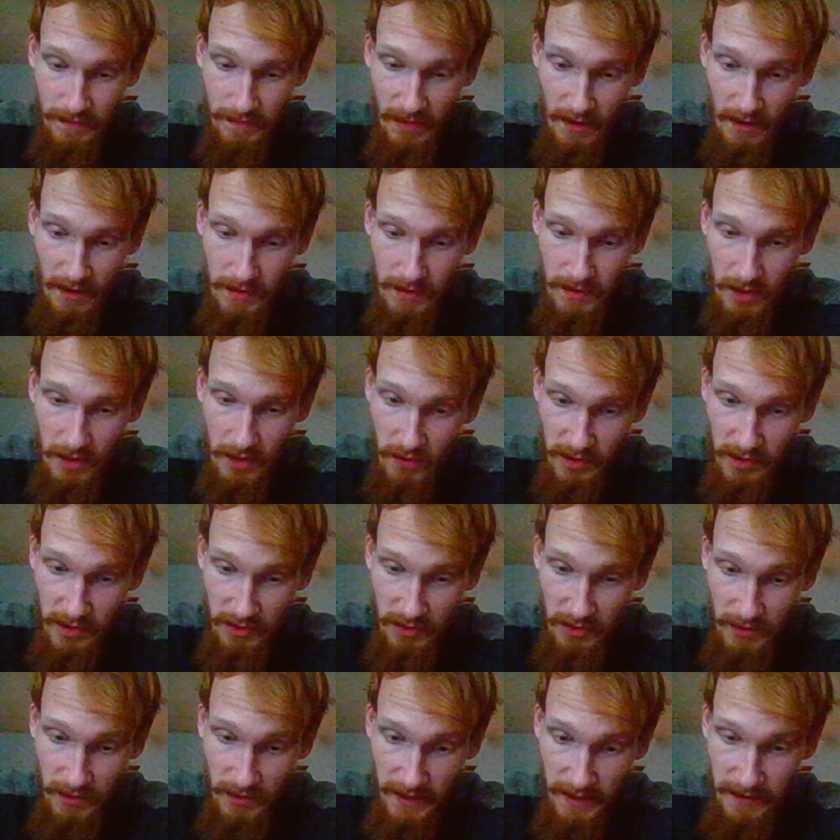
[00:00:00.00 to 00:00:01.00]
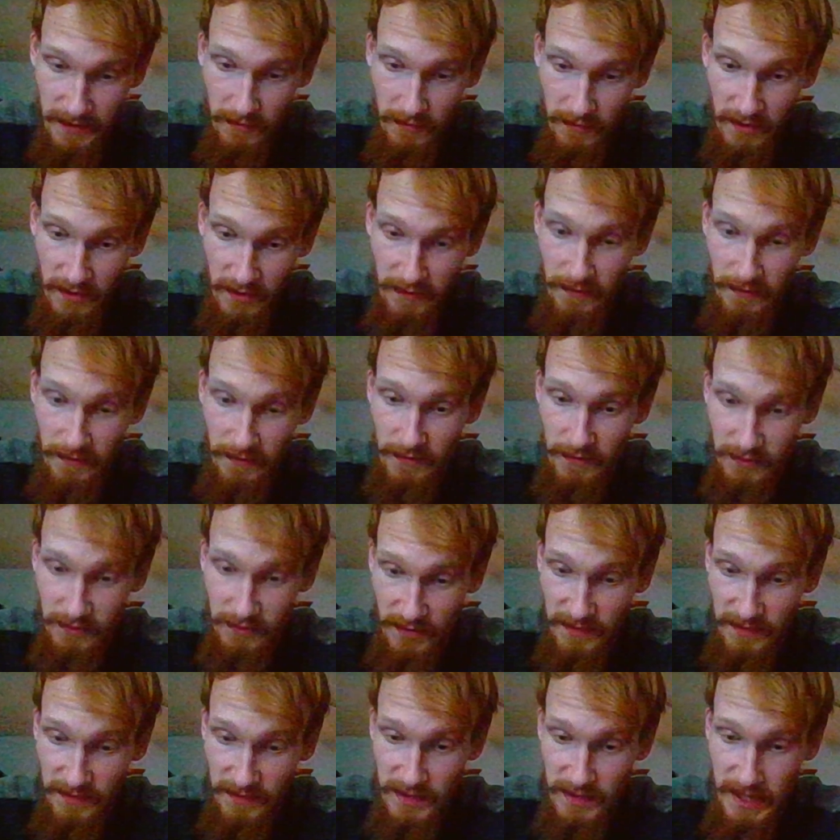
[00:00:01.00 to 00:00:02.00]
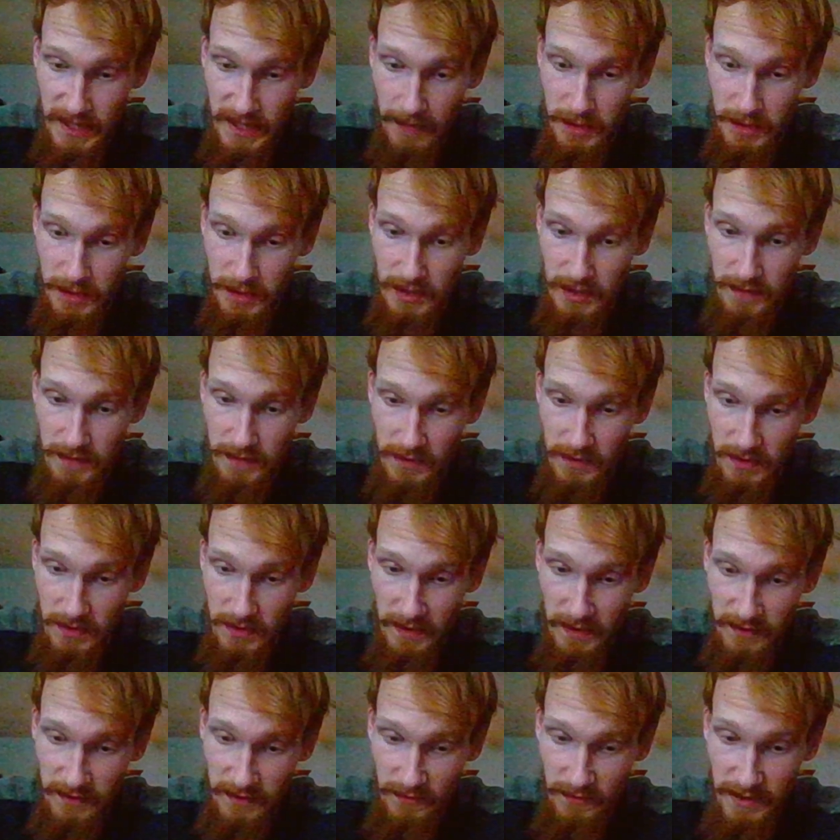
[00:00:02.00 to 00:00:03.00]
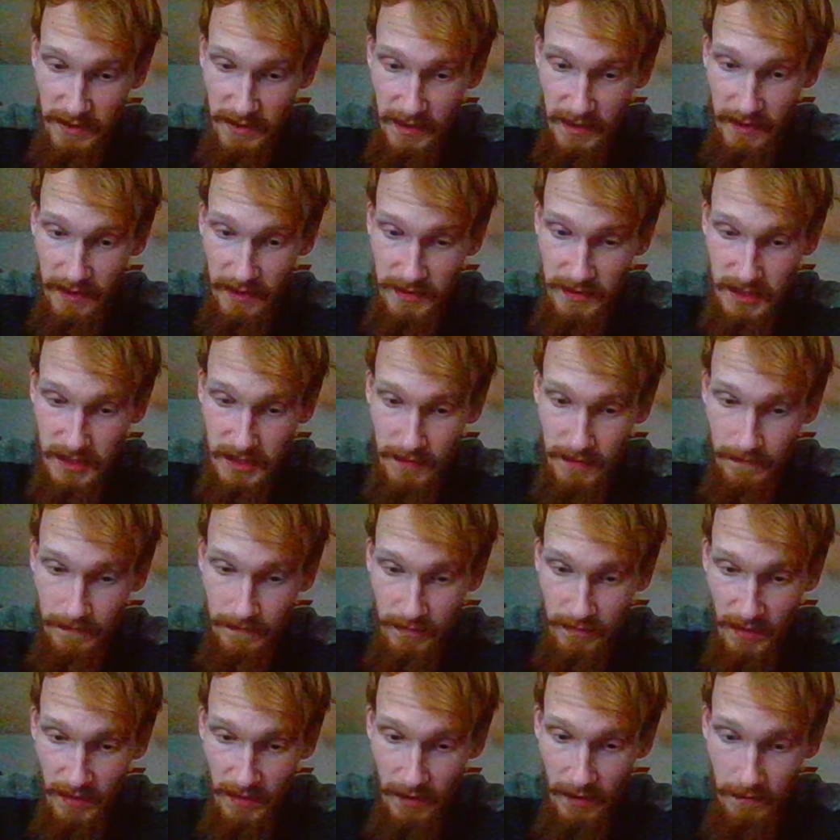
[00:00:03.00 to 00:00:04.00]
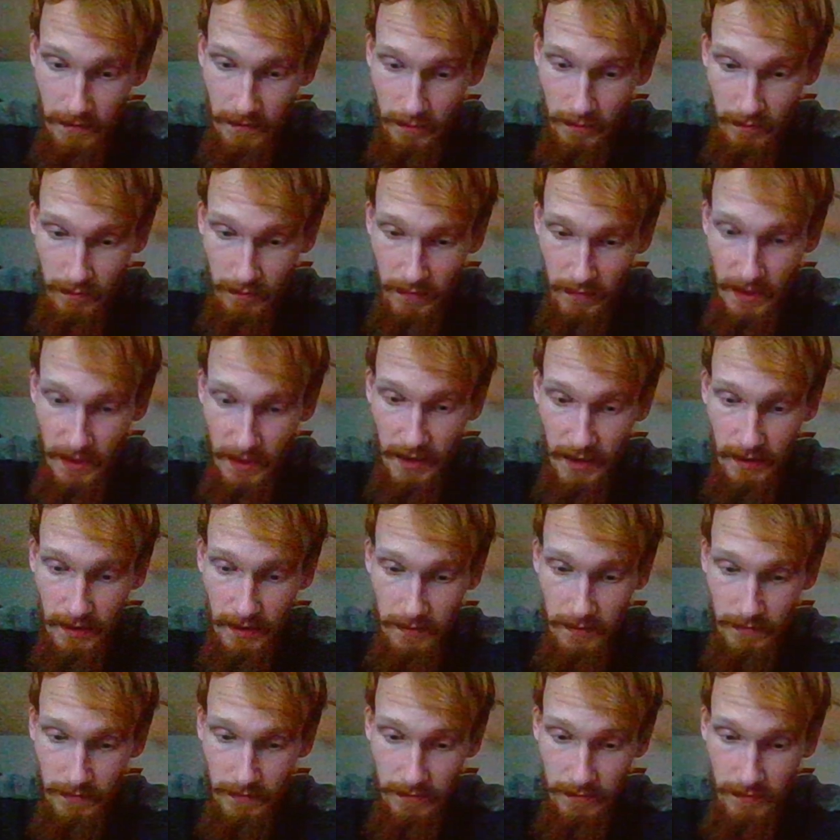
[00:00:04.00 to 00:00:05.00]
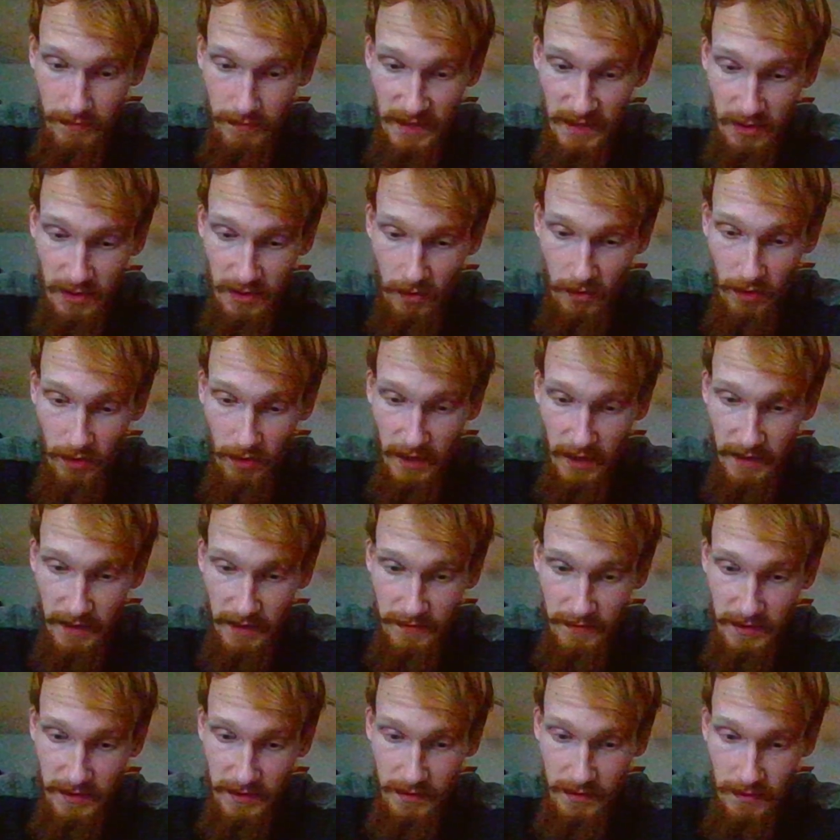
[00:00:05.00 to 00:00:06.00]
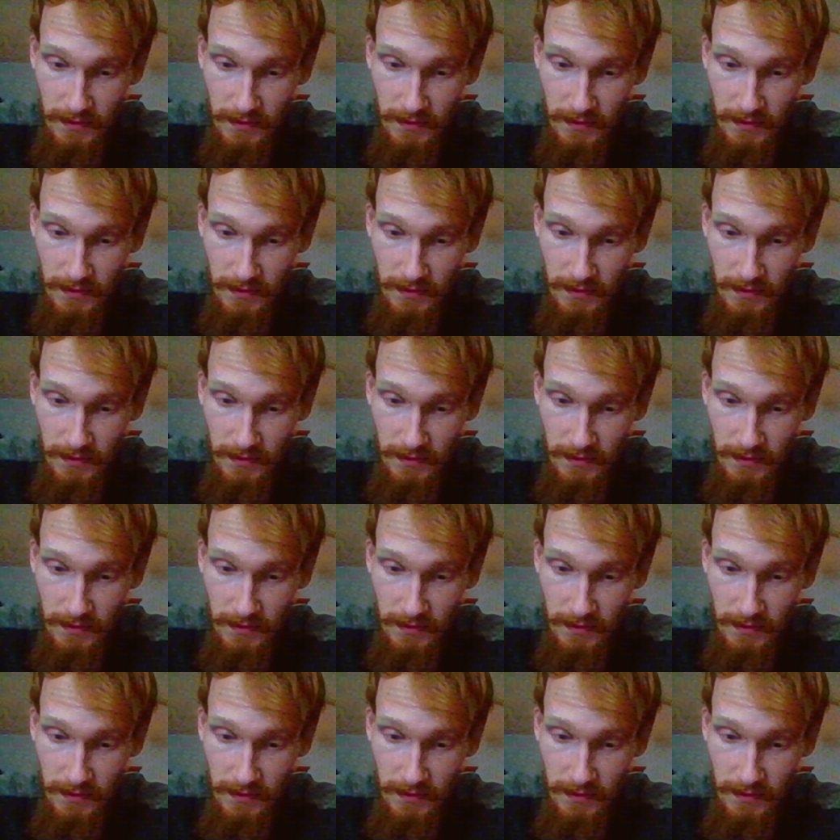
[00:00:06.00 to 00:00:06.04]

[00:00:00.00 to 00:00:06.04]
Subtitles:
Noah Gray with 3 receptions for 23 yards. Mecole Hardman